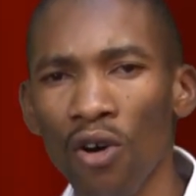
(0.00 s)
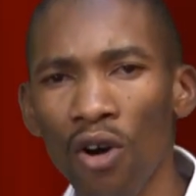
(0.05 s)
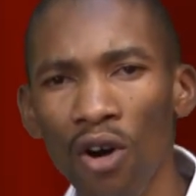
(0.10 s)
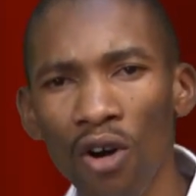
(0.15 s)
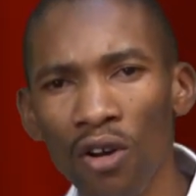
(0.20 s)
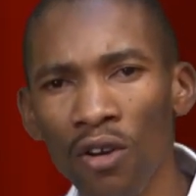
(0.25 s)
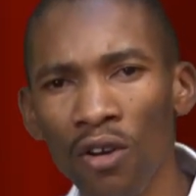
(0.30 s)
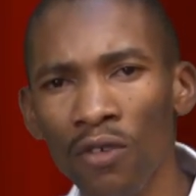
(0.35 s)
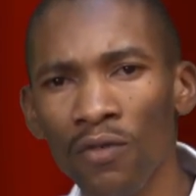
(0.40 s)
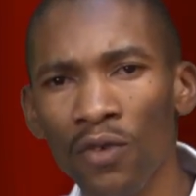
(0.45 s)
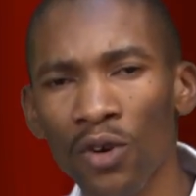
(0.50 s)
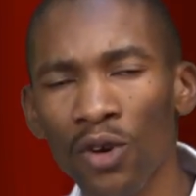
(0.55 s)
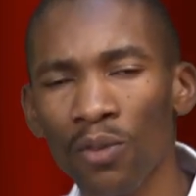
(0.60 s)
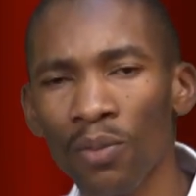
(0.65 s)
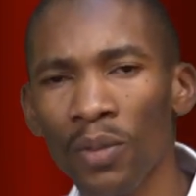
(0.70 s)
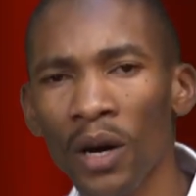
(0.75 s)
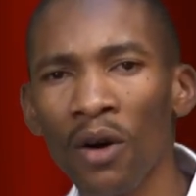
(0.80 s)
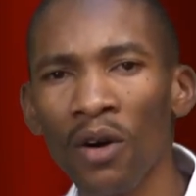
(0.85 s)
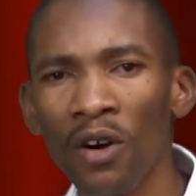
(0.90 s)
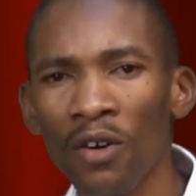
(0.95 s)
Call for
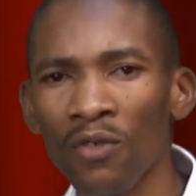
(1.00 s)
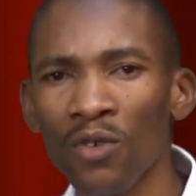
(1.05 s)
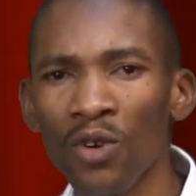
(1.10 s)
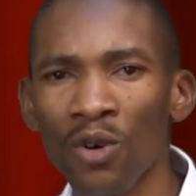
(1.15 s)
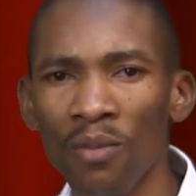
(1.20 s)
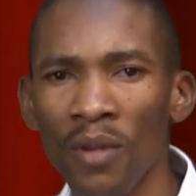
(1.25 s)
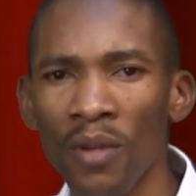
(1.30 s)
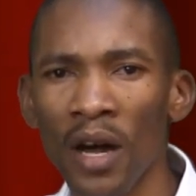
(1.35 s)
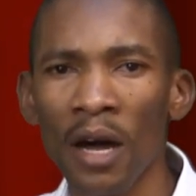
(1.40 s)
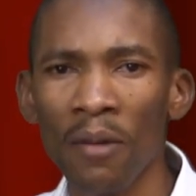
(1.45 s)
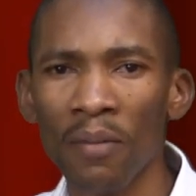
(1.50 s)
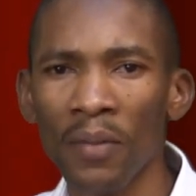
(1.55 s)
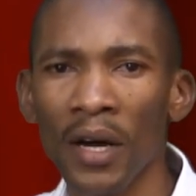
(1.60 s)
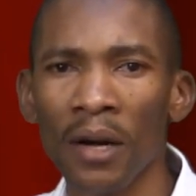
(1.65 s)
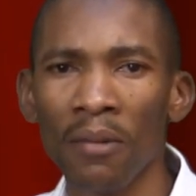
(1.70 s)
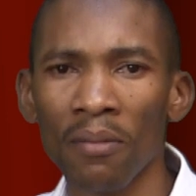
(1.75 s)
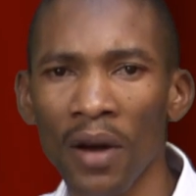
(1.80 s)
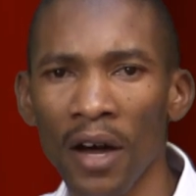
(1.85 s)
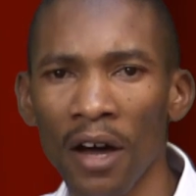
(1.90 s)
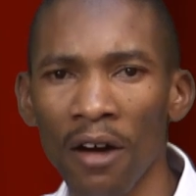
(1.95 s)
power from up
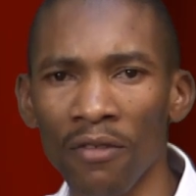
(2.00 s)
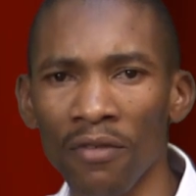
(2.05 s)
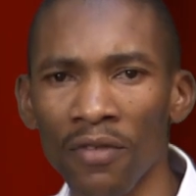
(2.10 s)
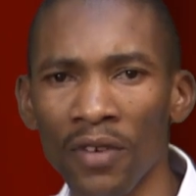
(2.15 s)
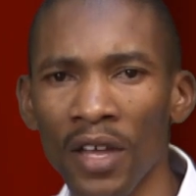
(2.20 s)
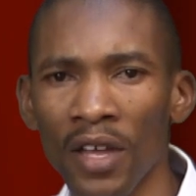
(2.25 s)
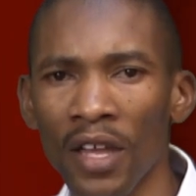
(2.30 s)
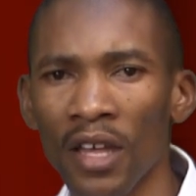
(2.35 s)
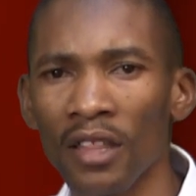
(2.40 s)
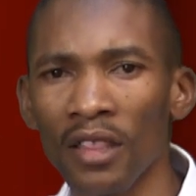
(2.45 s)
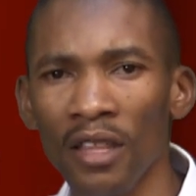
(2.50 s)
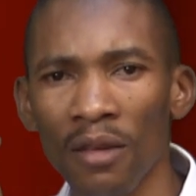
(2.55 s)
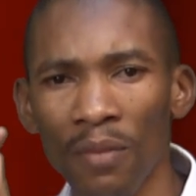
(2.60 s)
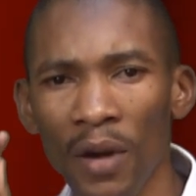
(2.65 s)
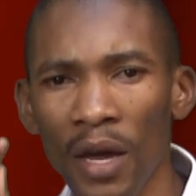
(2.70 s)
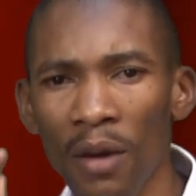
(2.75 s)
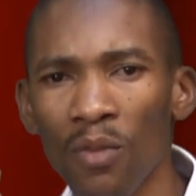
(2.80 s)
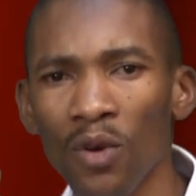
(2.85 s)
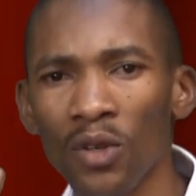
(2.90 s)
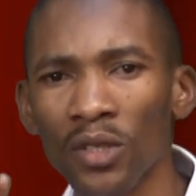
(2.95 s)
above. The
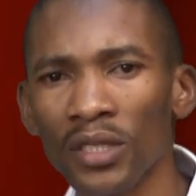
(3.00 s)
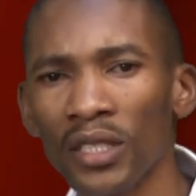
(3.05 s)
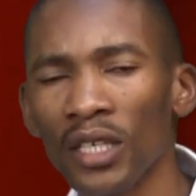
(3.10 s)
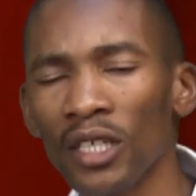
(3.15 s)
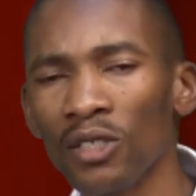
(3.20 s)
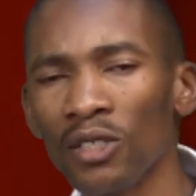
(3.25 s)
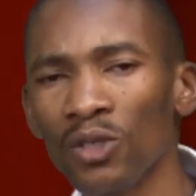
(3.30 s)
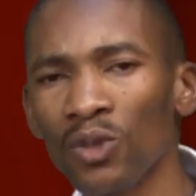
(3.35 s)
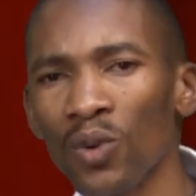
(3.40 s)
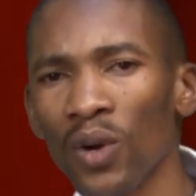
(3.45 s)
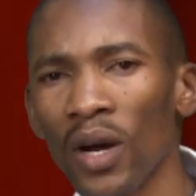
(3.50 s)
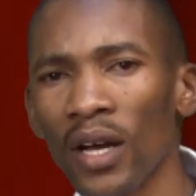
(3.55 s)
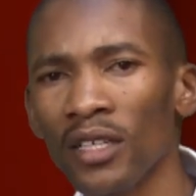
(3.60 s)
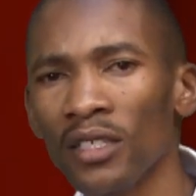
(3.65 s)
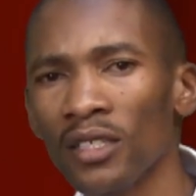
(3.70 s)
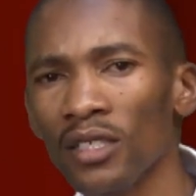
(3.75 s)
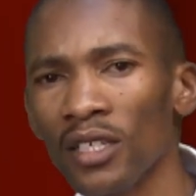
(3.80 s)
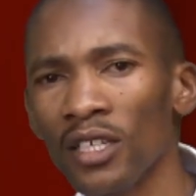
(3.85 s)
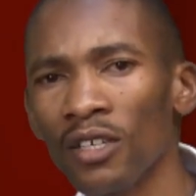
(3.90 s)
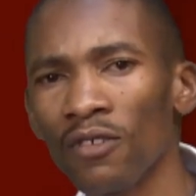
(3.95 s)
Bible says to
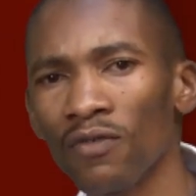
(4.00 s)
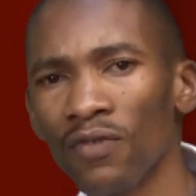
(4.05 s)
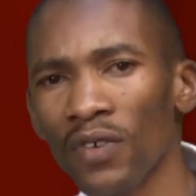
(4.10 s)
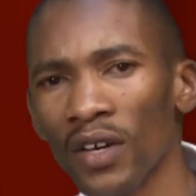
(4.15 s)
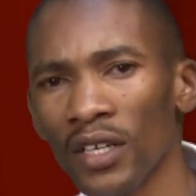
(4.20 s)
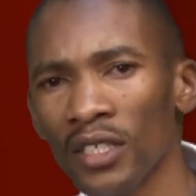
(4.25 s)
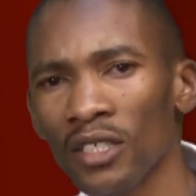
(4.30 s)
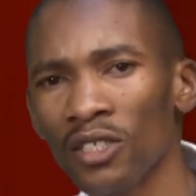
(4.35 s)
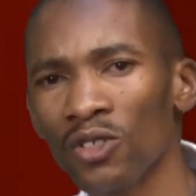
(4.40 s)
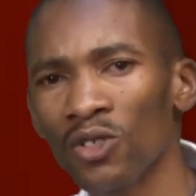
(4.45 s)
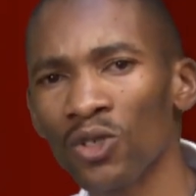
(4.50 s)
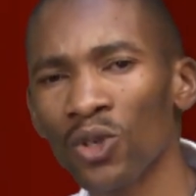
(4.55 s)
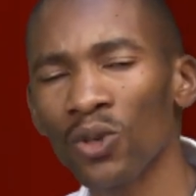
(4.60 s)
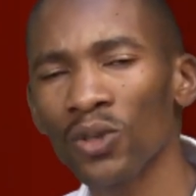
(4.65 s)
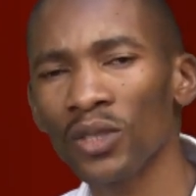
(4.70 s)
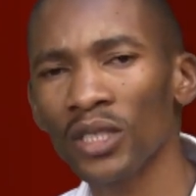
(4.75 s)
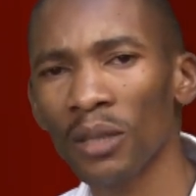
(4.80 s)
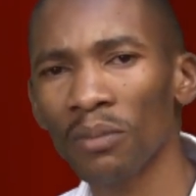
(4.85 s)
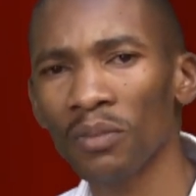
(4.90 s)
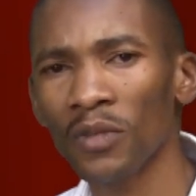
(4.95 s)
us in 1
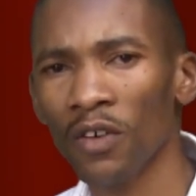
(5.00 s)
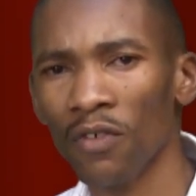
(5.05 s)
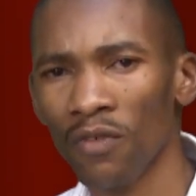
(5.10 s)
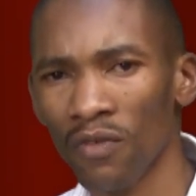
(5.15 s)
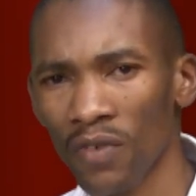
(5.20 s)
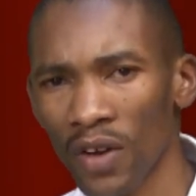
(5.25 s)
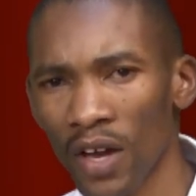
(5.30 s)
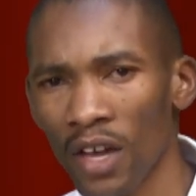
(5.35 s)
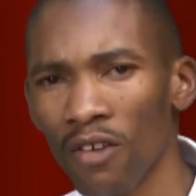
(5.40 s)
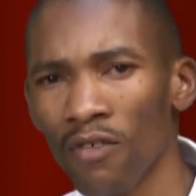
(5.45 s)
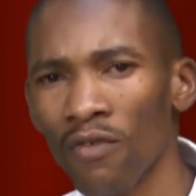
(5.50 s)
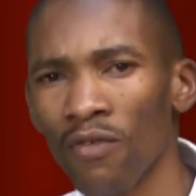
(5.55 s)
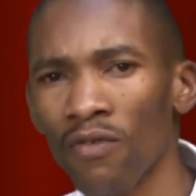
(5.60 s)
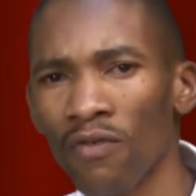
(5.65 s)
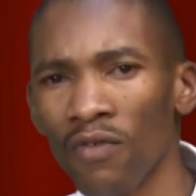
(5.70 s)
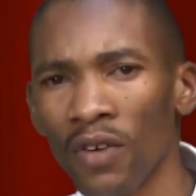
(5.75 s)
John chapter 5